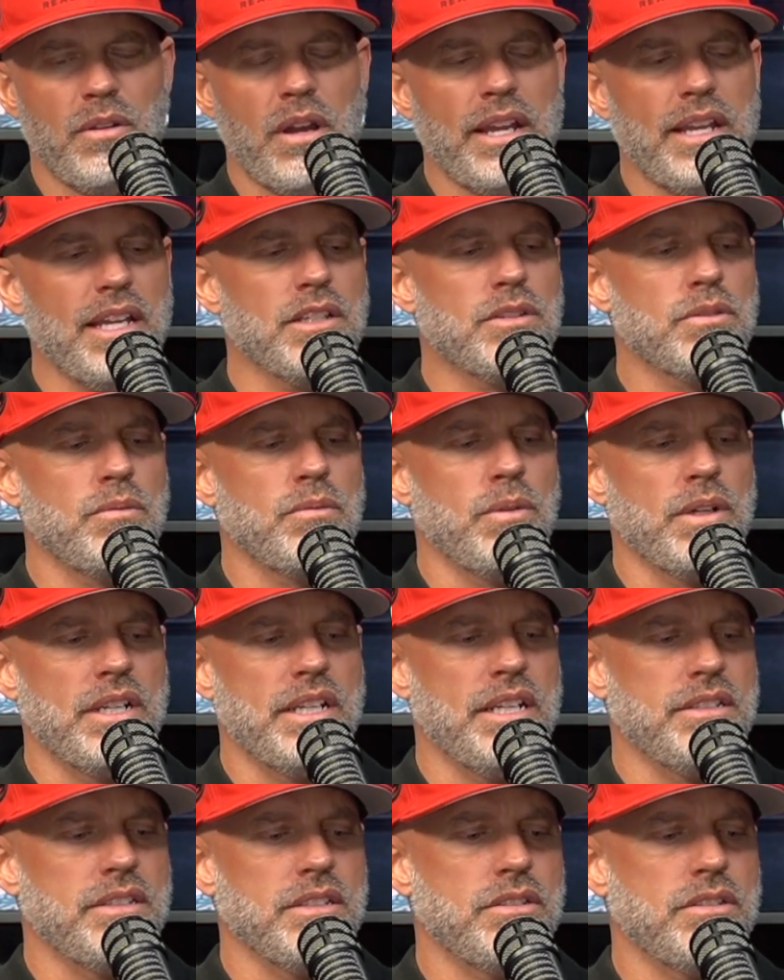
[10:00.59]
I guess what it
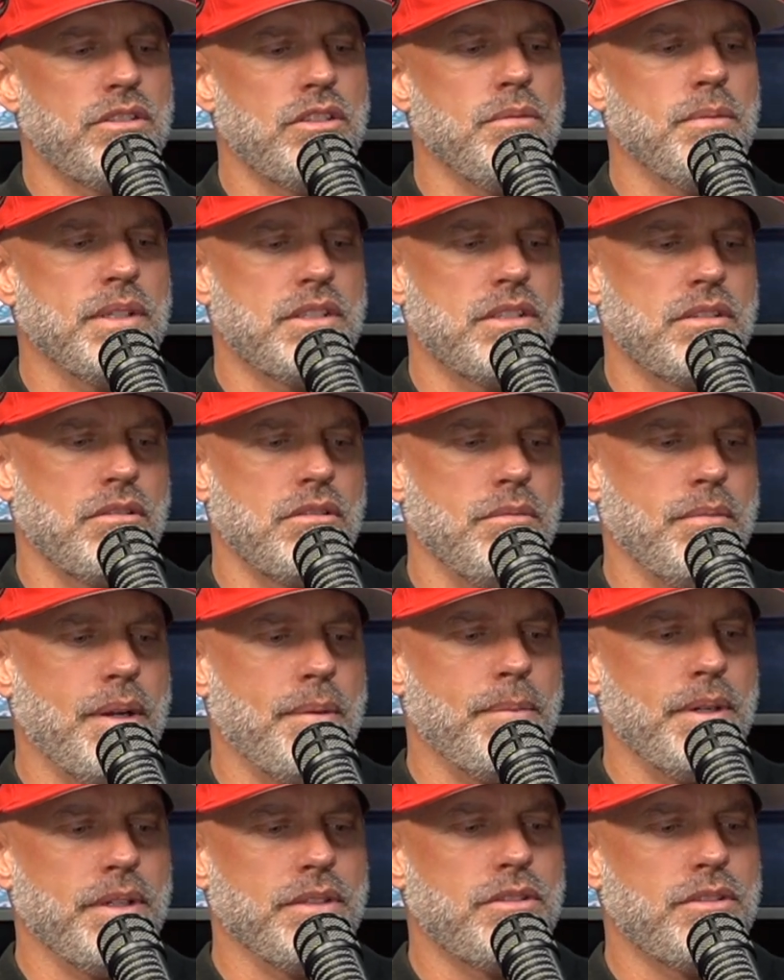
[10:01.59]
is too much to
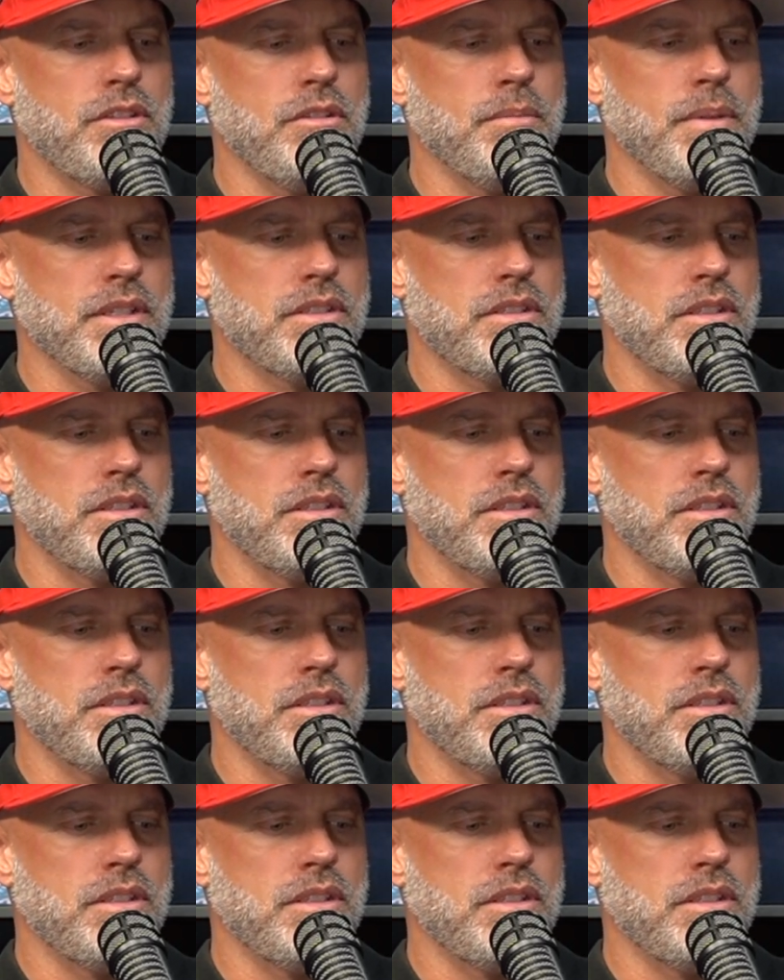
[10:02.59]
remember. It's too much to